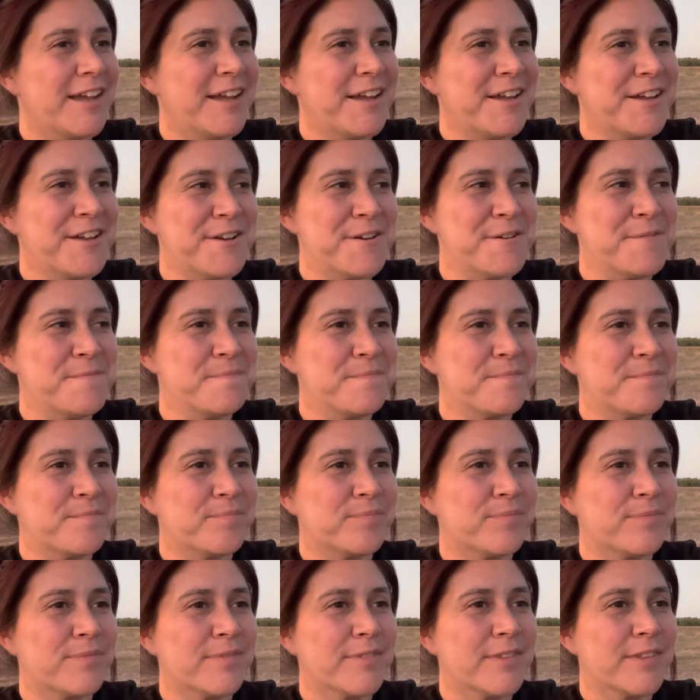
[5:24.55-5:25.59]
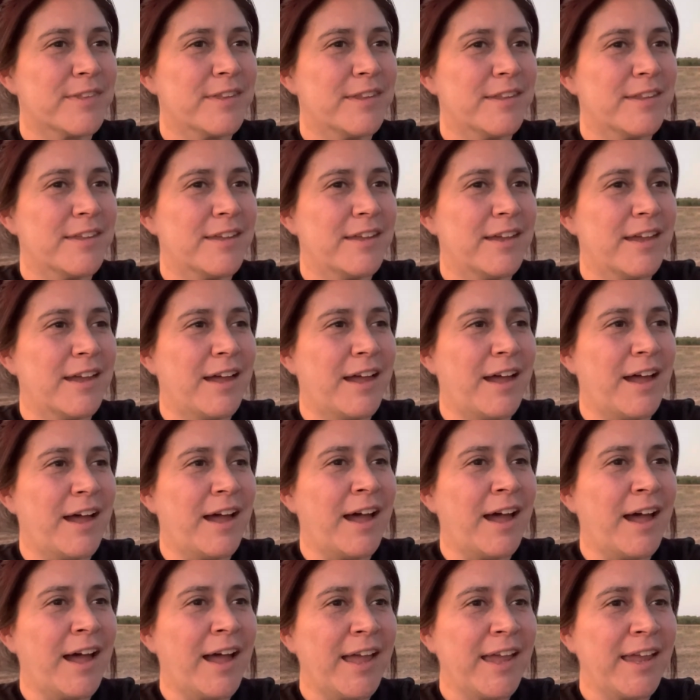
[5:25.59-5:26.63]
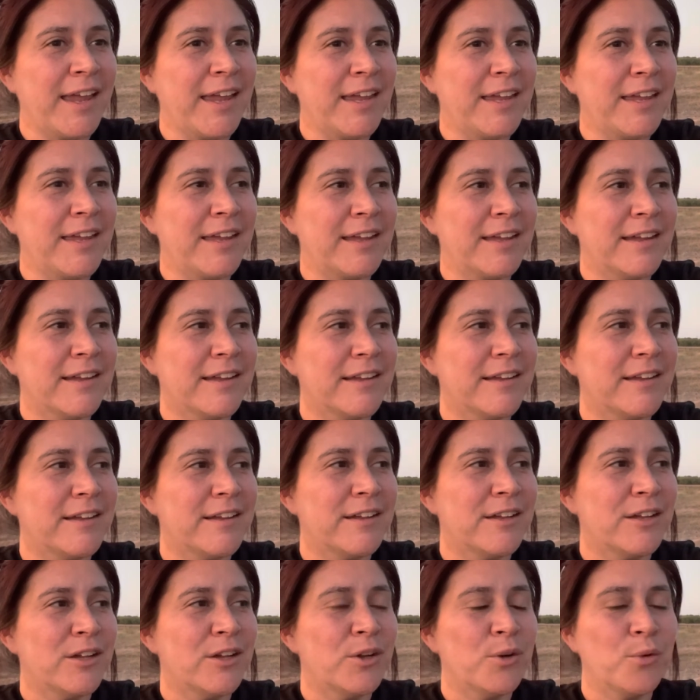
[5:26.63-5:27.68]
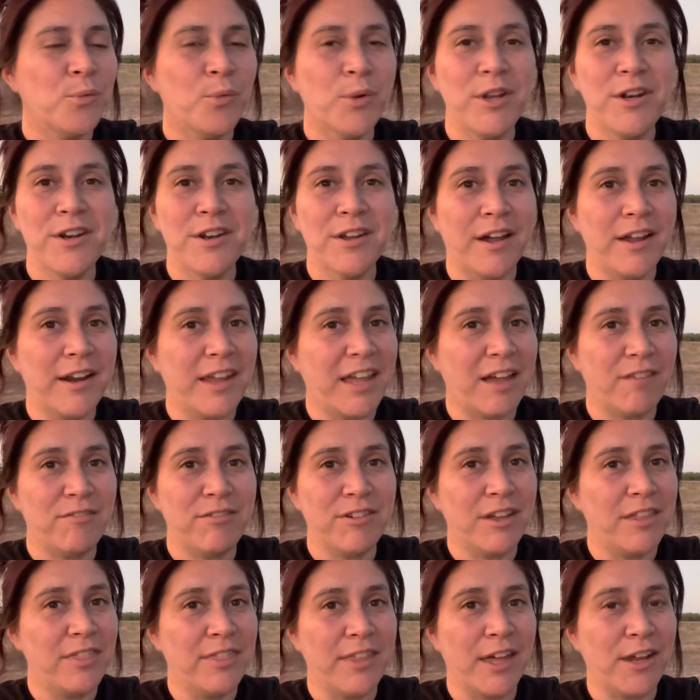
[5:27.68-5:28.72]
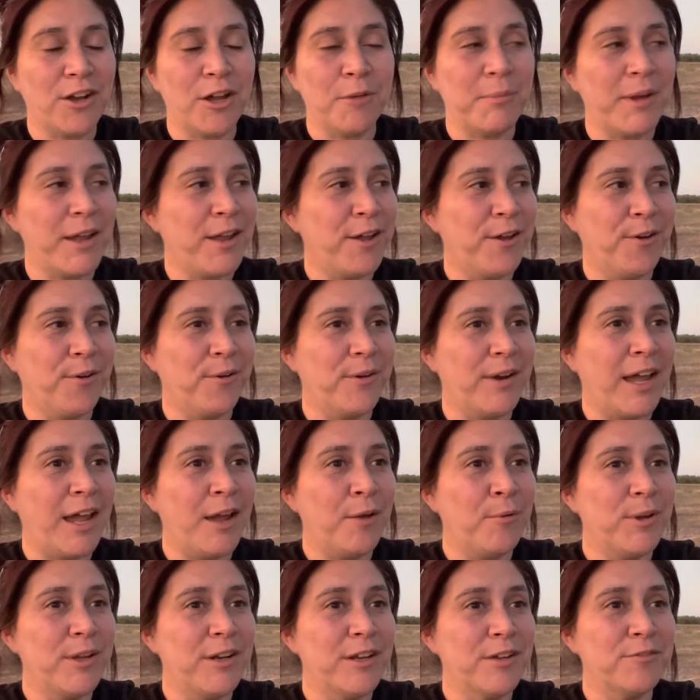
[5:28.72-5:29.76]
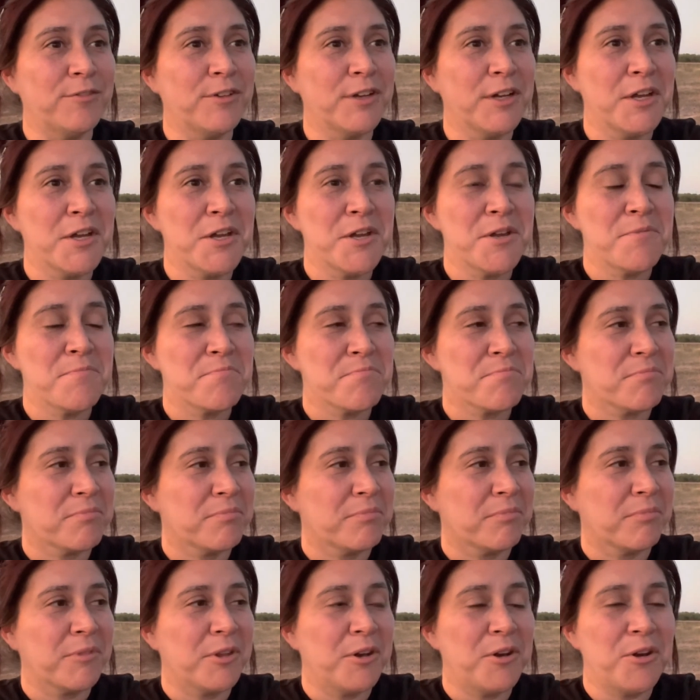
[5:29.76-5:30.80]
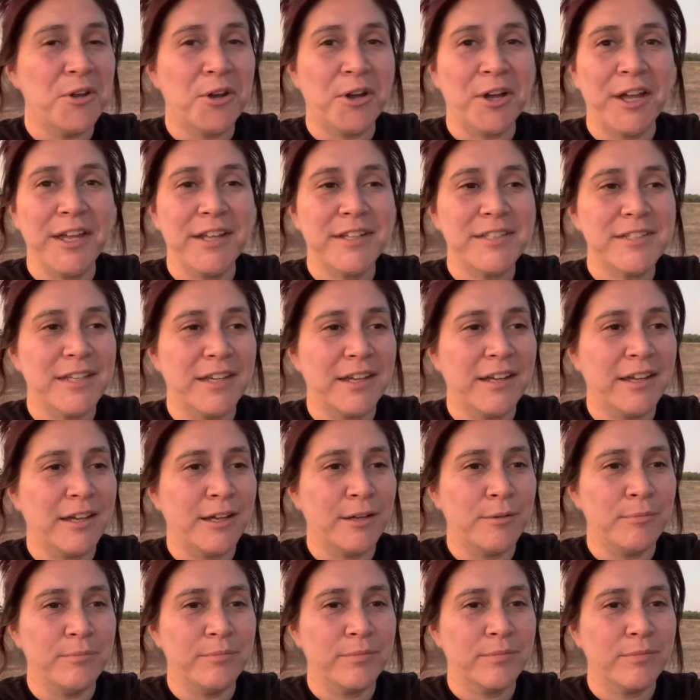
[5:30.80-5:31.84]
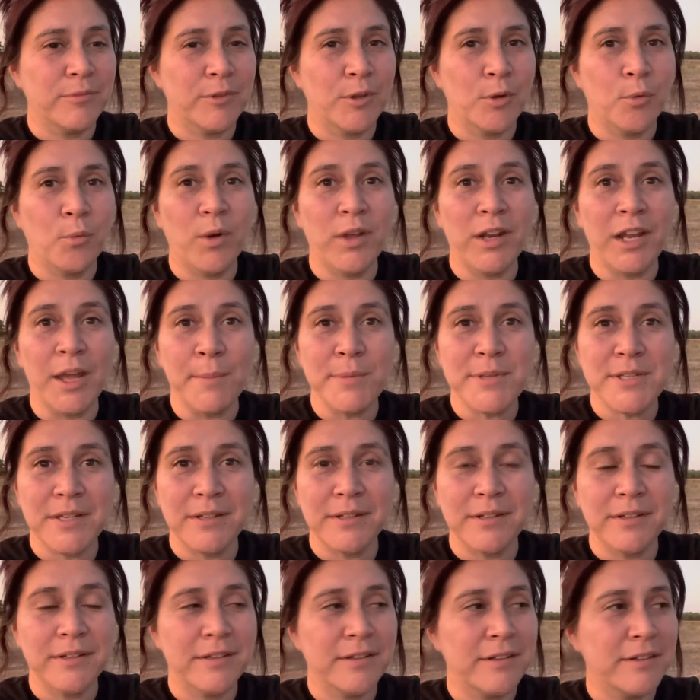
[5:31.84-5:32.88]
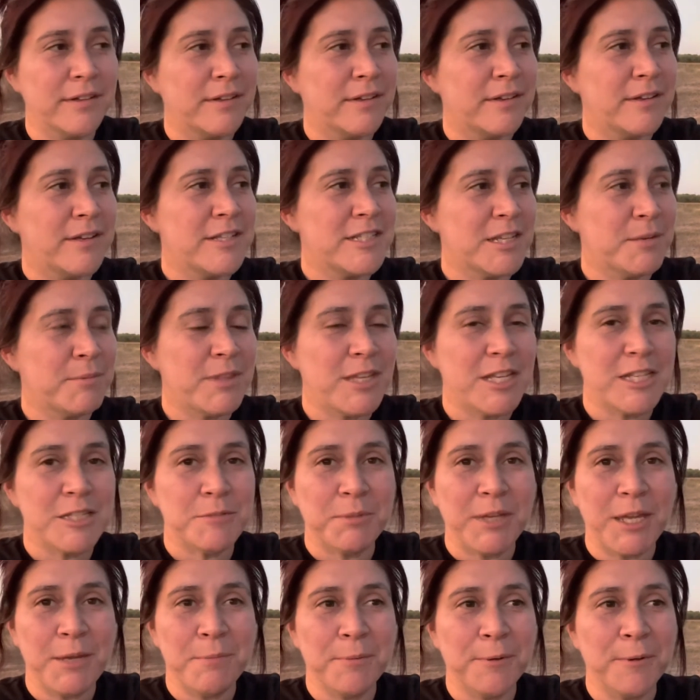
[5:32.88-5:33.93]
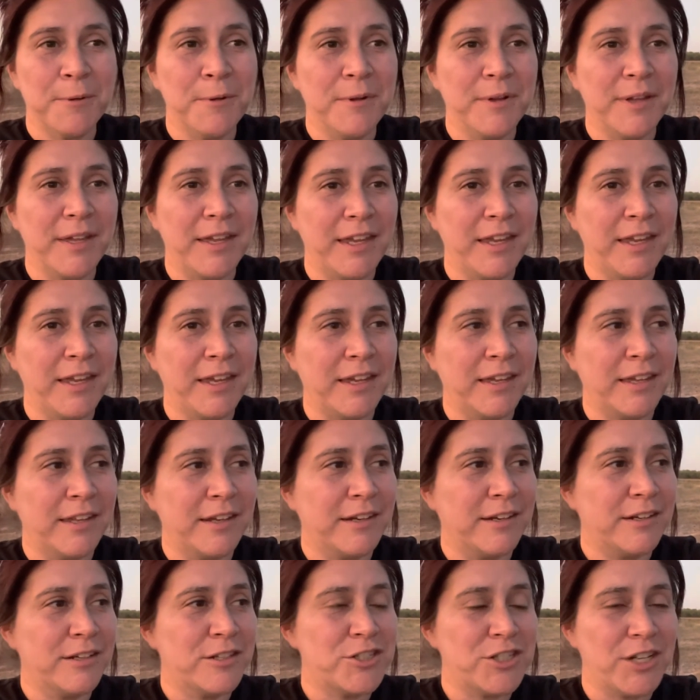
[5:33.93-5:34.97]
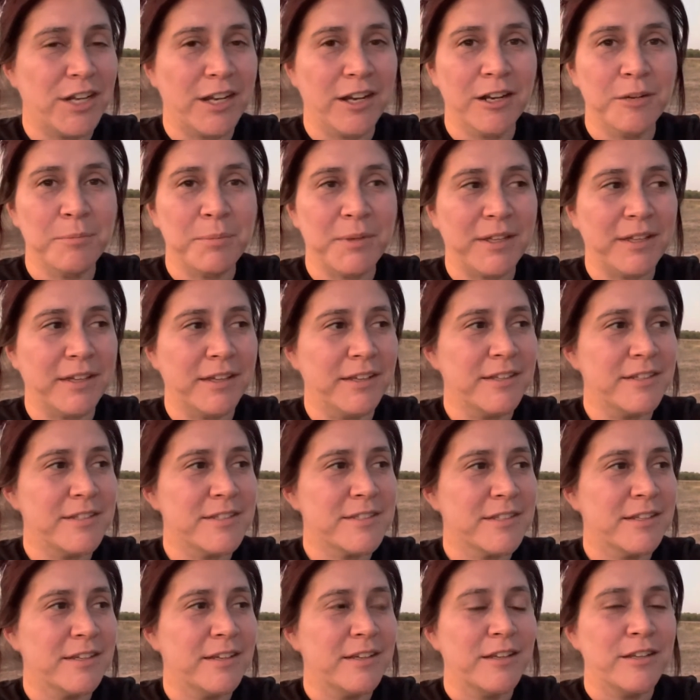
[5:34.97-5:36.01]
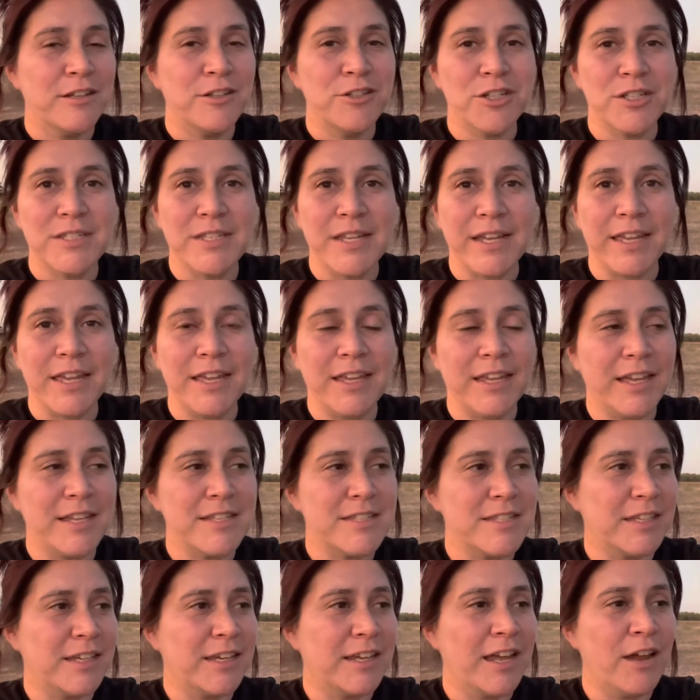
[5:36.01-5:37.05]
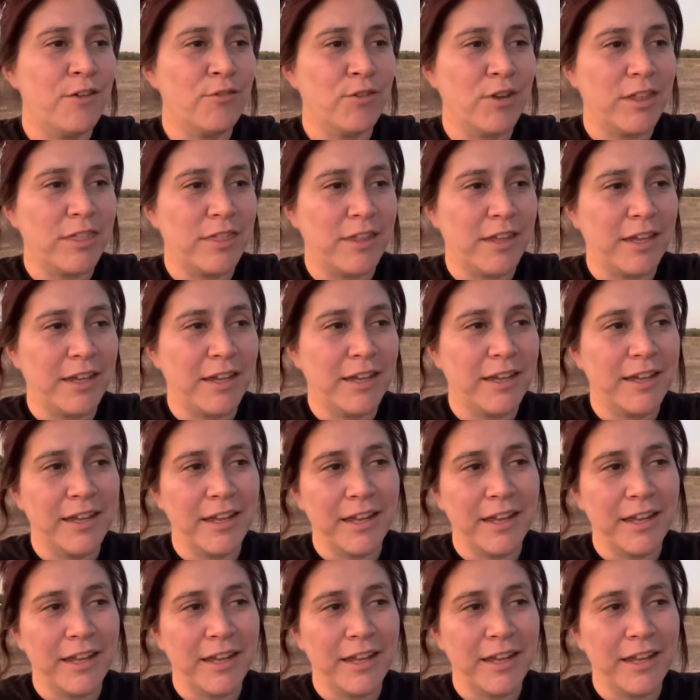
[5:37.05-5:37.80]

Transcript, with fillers: Um, I would not have done that on my own. I would have not um, went up to some of these people and shared because just second guessing everything.